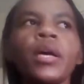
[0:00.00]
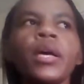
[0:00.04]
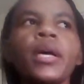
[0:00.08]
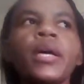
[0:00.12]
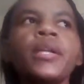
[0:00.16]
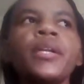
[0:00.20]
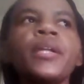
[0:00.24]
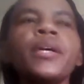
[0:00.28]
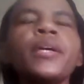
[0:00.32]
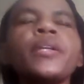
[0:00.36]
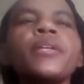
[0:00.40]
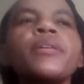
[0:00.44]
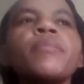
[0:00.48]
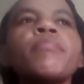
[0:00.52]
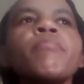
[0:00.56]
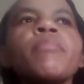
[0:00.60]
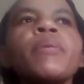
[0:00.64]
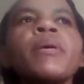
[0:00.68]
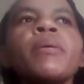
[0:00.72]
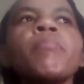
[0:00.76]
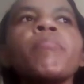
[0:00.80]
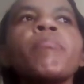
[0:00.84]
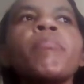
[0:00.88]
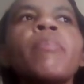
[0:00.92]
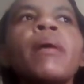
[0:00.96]
And I
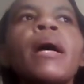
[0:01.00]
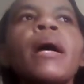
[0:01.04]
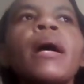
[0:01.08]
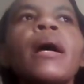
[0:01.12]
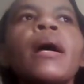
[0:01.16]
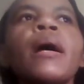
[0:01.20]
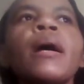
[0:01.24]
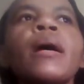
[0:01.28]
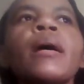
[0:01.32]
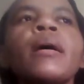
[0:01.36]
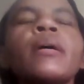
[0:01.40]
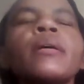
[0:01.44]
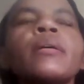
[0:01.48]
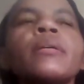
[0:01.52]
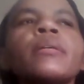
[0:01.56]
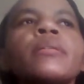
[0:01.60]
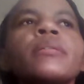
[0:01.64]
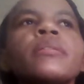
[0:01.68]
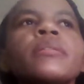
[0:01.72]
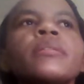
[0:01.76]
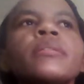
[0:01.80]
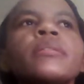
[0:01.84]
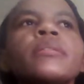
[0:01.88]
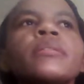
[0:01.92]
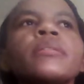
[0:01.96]
remember
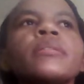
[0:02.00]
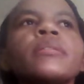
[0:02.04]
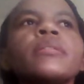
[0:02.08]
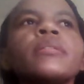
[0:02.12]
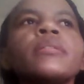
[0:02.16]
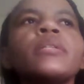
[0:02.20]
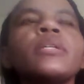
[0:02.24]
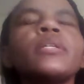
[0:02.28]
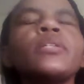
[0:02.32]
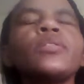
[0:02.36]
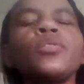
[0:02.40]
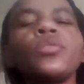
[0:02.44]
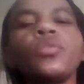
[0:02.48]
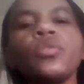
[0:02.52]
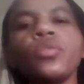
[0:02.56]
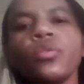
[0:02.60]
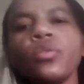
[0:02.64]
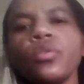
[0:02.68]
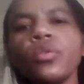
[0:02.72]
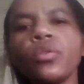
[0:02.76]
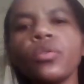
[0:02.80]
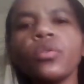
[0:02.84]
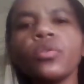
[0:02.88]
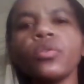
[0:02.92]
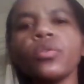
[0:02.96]

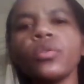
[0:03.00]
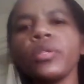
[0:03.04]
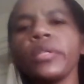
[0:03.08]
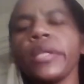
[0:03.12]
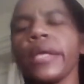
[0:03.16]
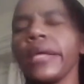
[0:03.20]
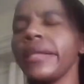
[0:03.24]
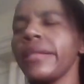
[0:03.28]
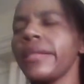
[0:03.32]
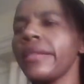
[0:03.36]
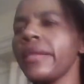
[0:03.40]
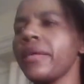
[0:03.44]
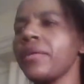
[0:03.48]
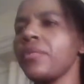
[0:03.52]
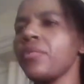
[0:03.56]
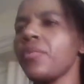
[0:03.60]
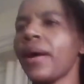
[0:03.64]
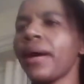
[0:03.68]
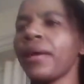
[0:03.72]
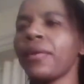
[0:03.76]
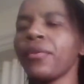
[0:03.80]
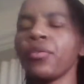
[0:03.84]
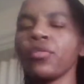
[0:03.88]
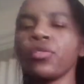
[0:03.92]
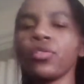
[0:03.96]
they
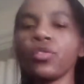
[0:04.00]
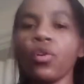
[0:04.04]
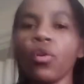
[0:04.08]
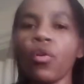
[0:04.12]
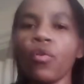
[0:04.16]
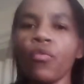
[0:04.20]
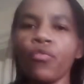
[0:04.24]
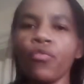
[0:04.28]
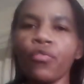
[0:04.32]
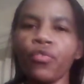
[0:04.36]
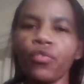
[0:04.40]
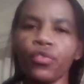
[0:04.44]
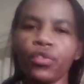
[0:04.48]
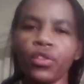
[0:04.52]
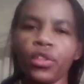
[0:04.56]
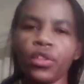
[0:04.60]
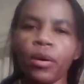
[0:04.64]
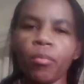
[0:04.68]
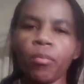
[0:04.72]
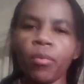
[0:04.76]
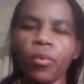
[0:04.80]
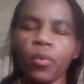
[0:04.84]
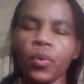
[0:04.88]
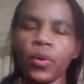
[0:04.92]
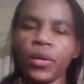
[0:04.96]
were not
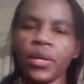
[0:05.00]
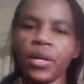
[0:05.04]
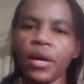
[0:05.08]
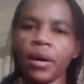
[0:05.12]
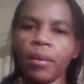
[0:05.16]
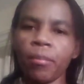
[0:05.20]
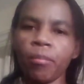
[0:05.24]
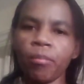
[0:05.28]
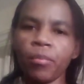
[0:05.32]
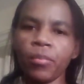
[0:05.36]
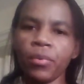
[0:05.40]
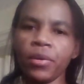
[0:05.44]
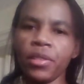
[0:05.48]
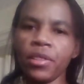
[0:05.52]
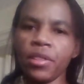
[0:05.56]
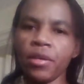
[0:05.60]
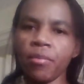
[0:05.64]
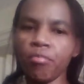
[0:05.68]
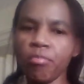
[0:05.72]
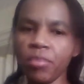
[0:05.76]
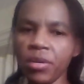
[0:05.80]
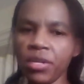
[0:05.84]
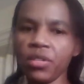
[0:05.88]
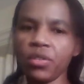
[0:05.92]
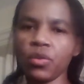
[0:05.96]
comfortable when I'm in the
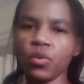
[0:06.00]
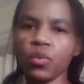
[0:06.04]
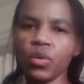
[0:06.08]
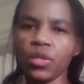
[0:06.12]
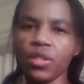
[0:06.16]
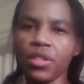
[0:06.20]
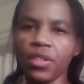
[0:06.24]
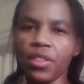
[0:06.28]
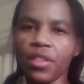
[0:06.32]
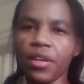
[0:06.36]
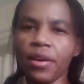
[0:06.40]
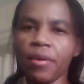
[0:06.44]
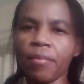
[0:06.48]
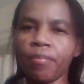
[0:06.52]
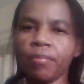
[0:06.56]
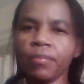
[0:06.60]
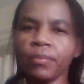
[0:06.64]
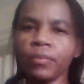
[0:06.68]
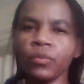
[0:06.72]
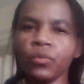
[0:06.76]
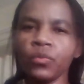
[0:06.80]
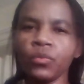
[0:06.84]
beach with them.